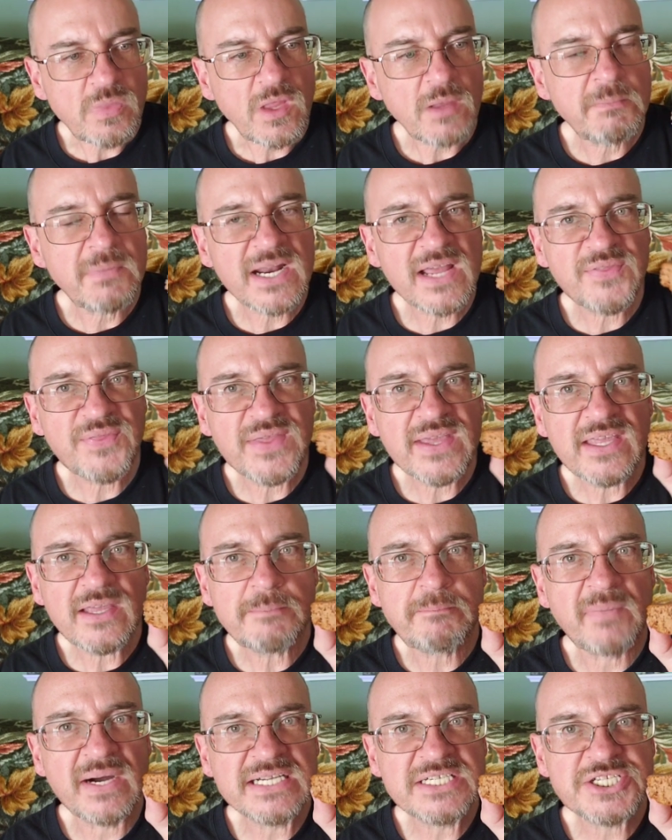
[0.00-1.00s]
But I think
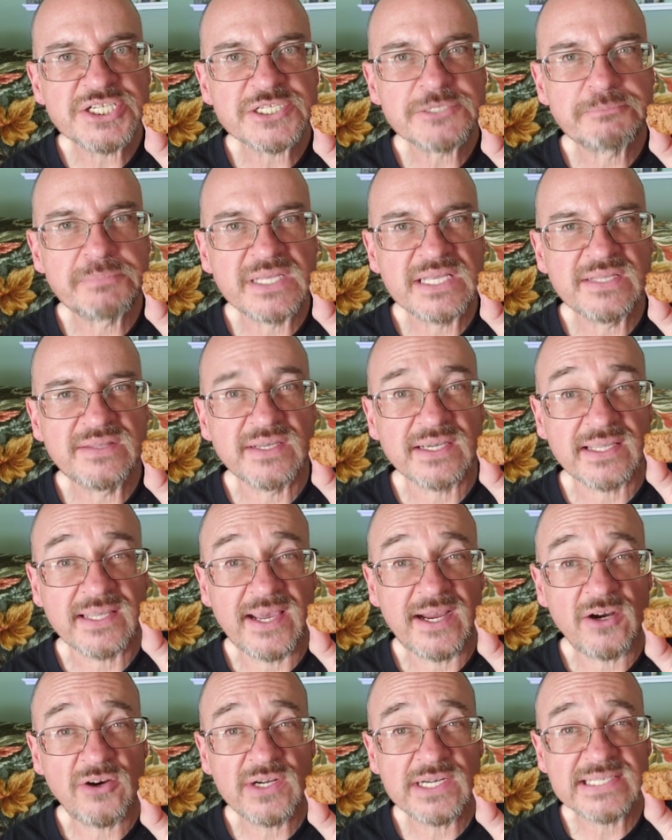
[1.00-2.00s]
it might just be the
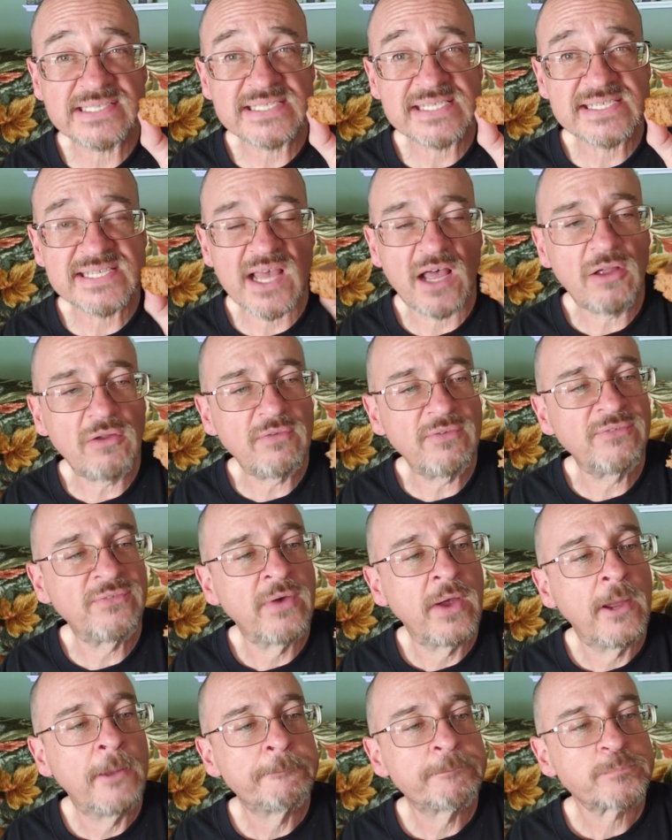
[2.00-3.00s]
carrot itself
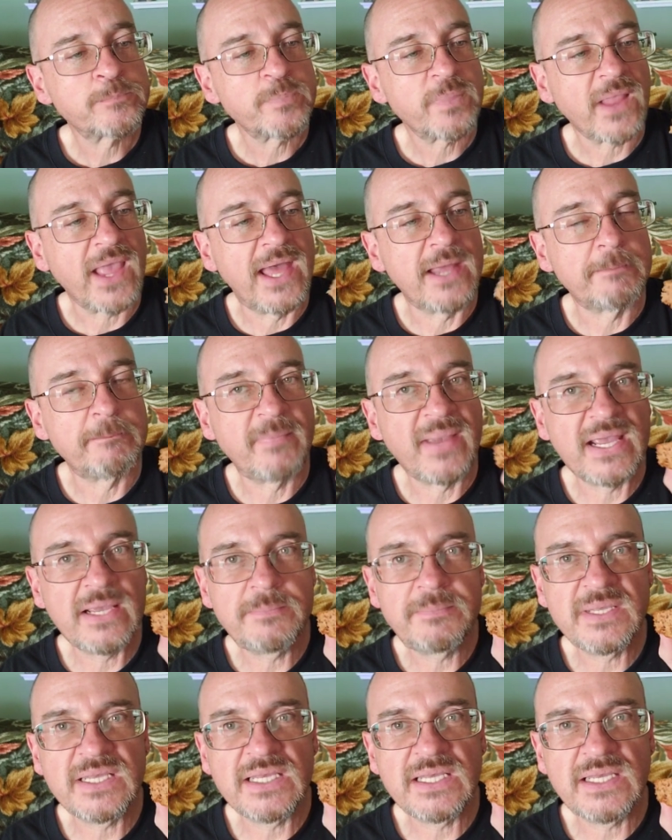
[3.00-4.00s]
and
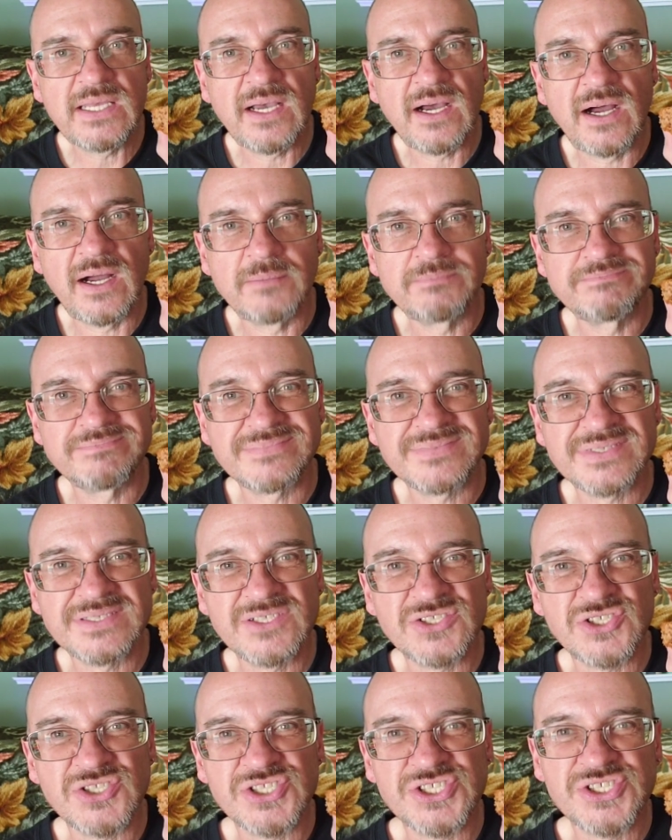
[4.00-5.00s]
maybe um,
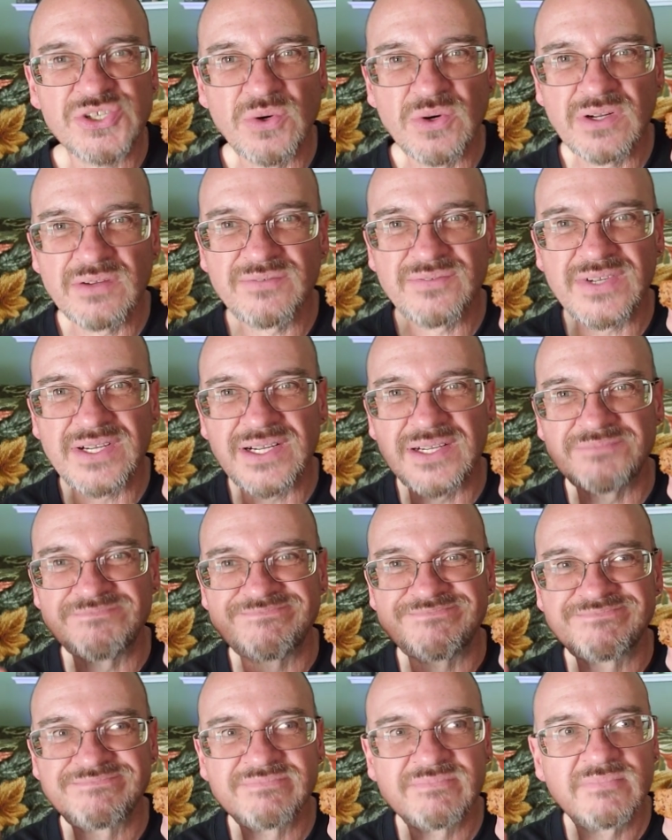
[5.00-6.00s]
sort of.
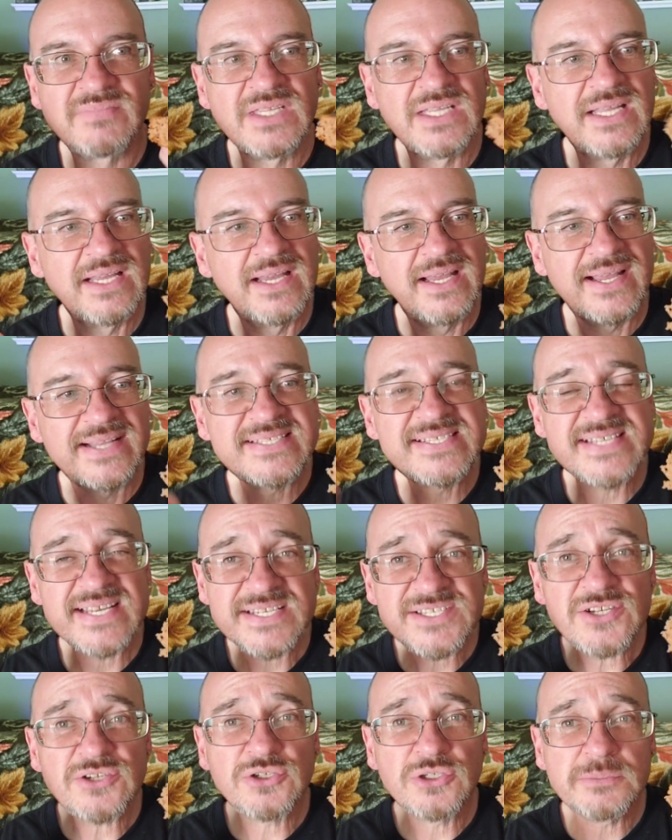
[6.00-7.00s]
Um, it
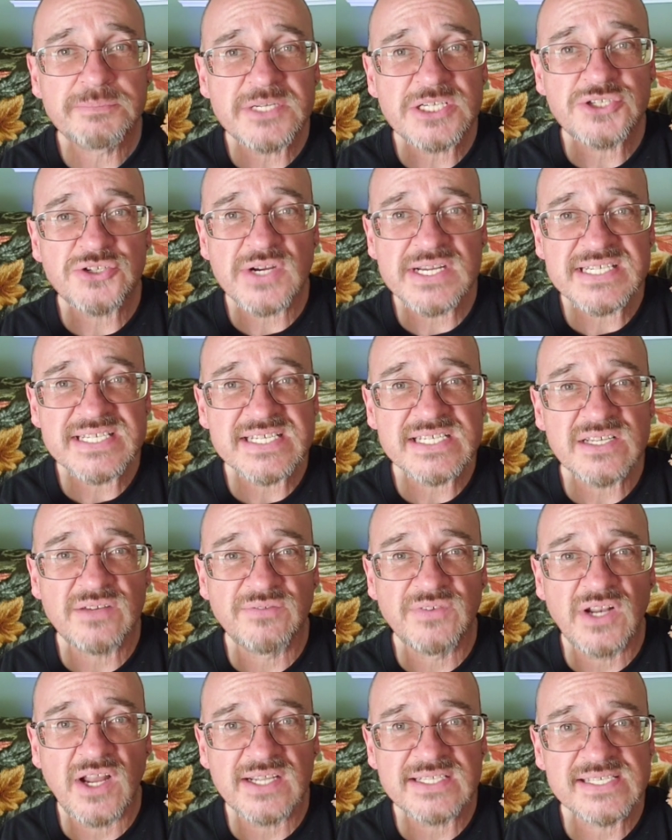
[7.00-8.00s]
says there could be traces
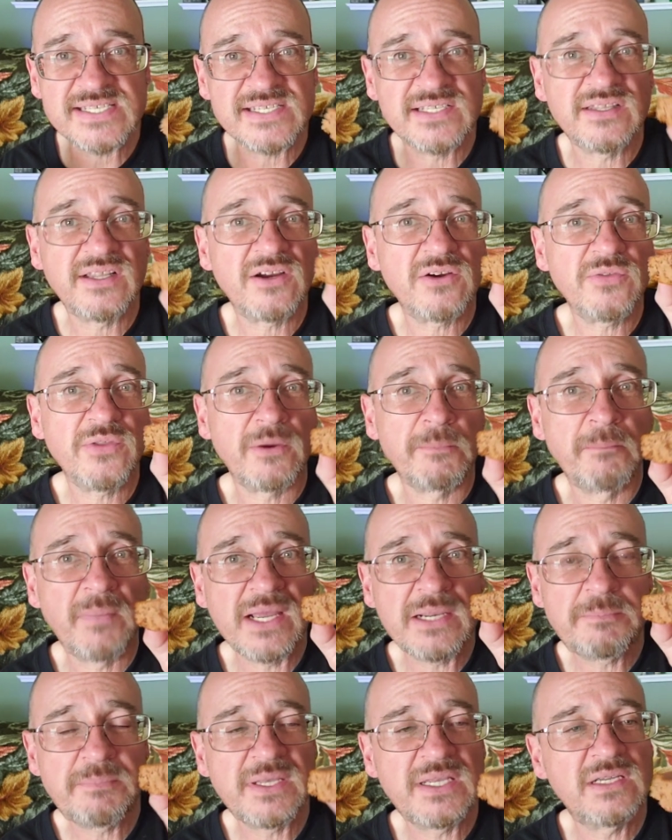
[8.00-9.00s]
of nuts in there. There
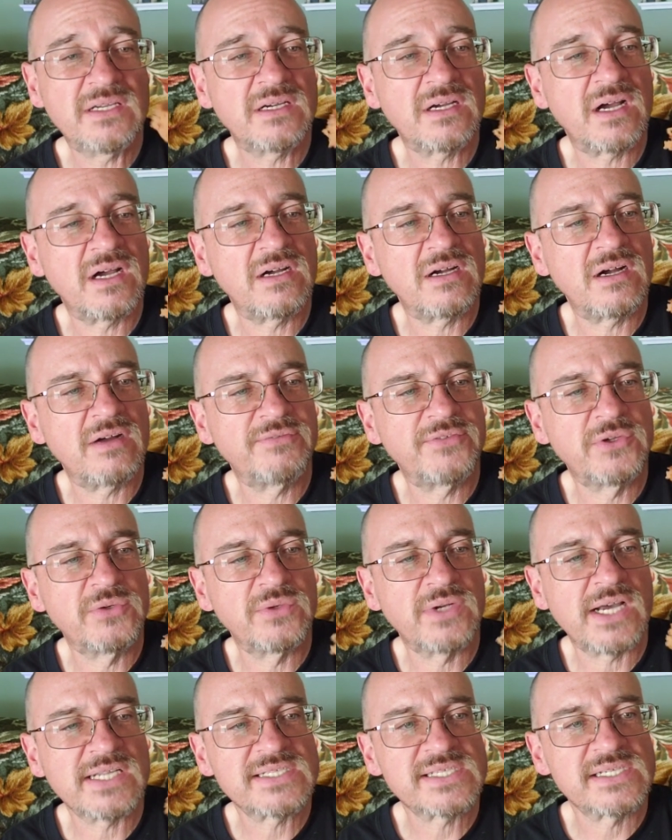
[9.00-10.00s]
might be a, a few
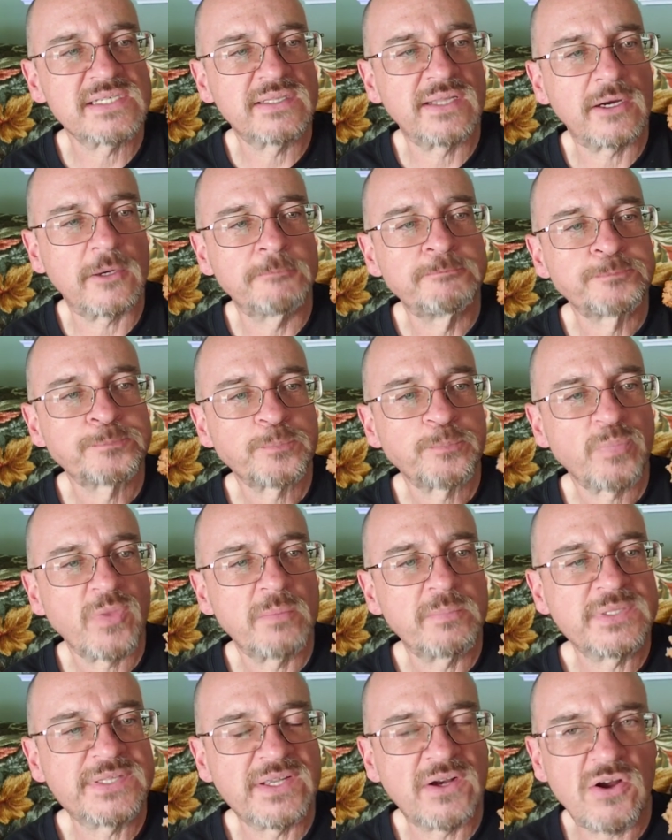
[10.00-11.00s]
nuts in there.
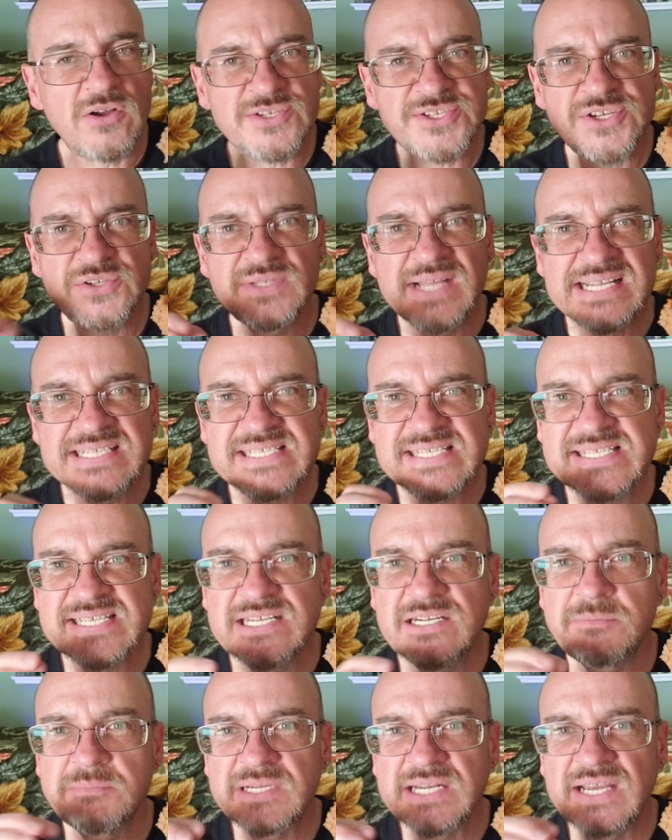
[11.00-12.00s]
But then also that
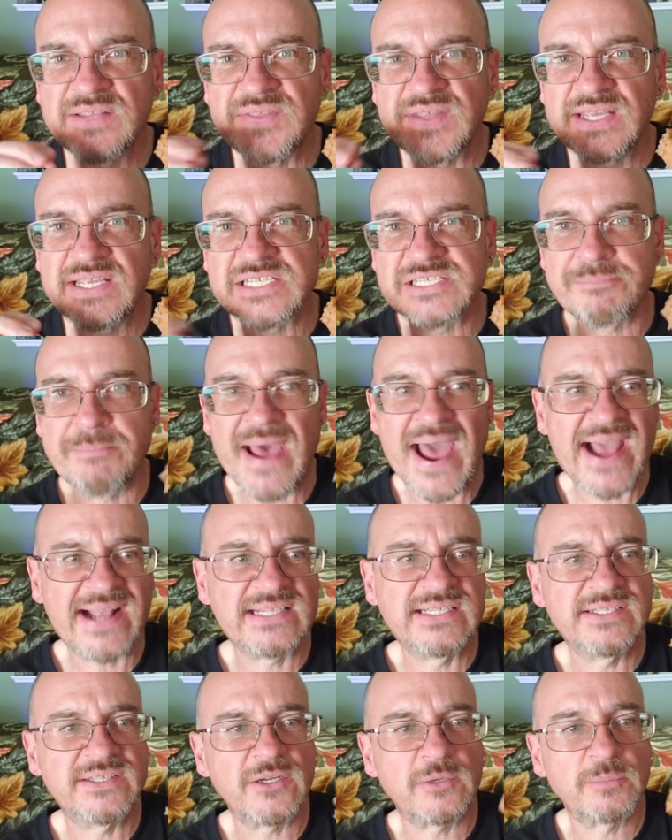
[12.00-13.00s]
cinnamon, I think, is
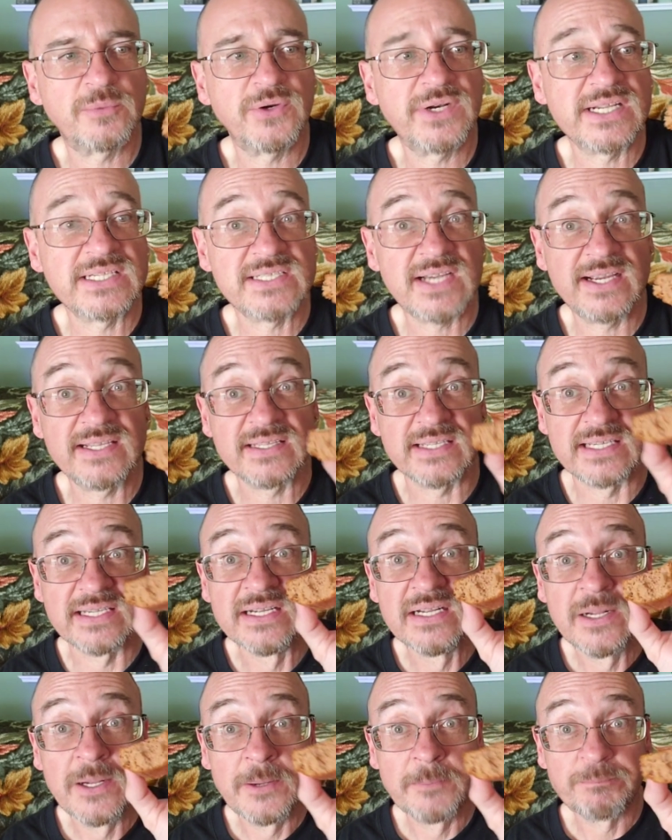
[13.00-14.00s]
packed in there pretty
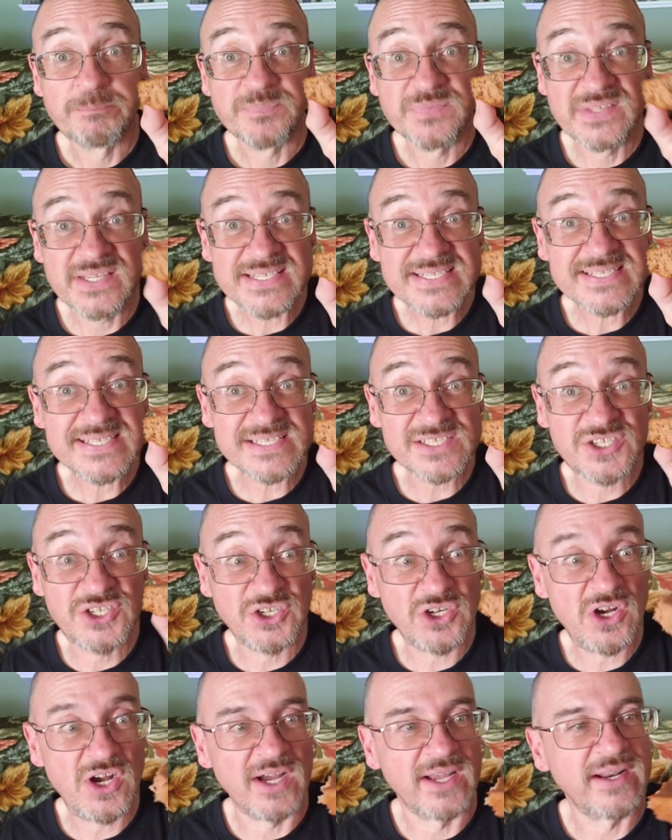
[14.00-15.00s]
tightly. This is
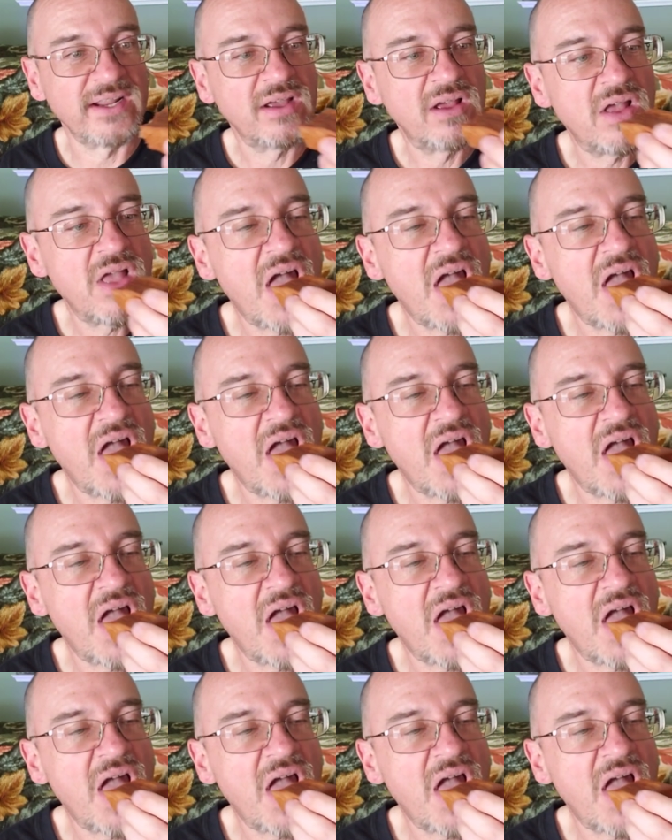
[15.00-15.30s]
good.